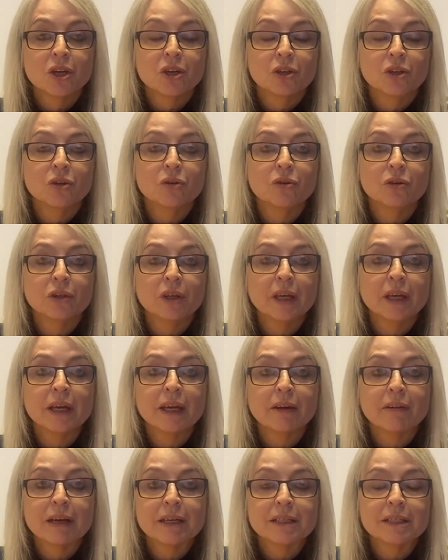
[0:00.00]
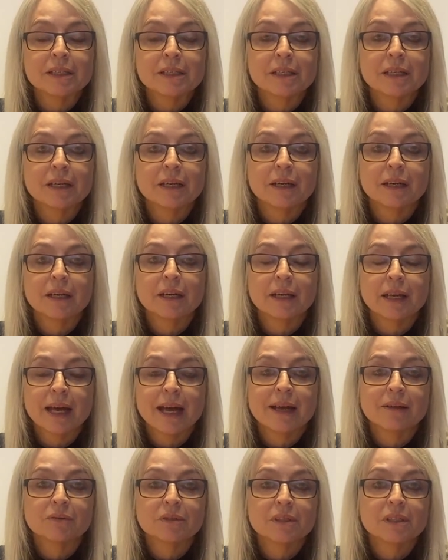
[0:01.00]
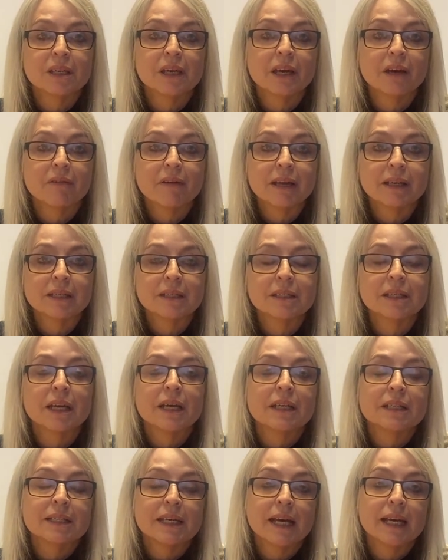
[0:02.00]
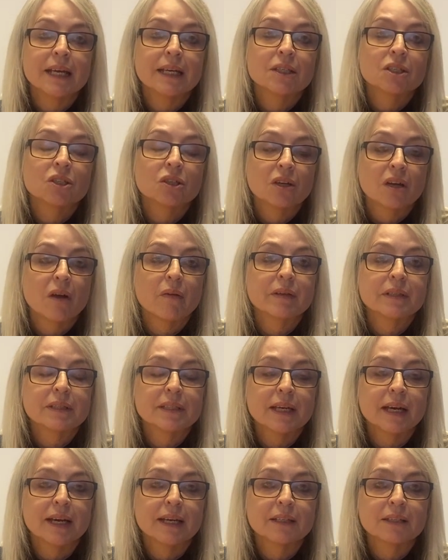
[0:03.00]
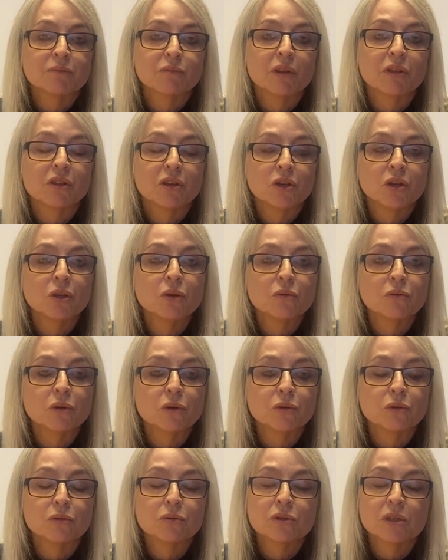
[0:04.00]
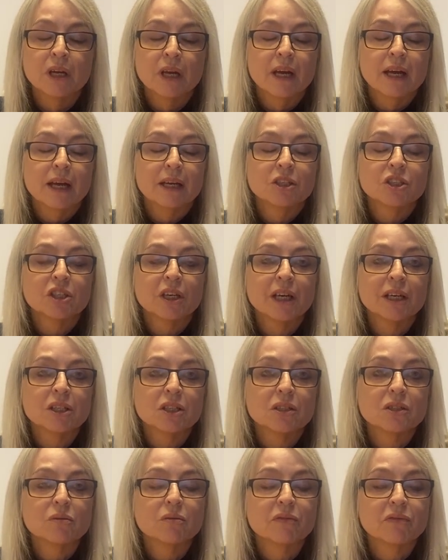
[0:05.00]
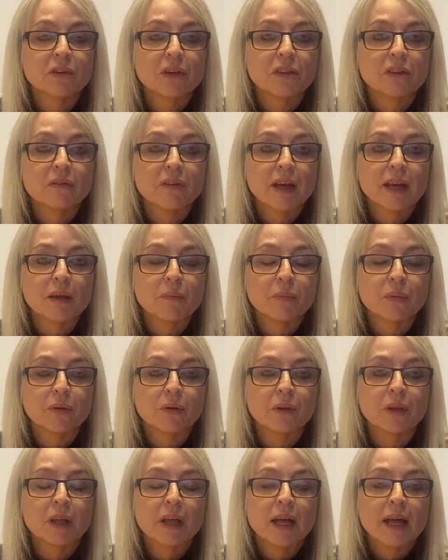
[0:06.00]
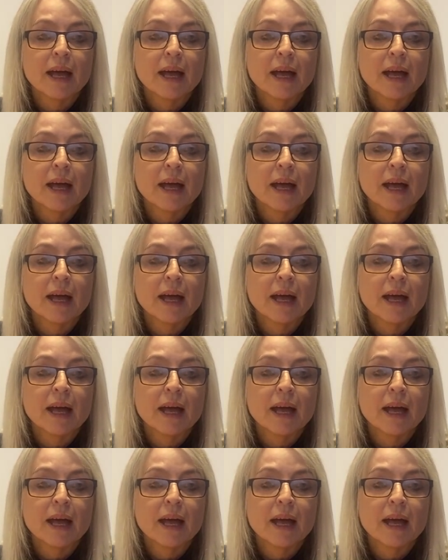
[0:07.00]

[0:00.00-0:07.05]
your year-end accounts year-end date to coincide with the new rules and change it to a 5th of April.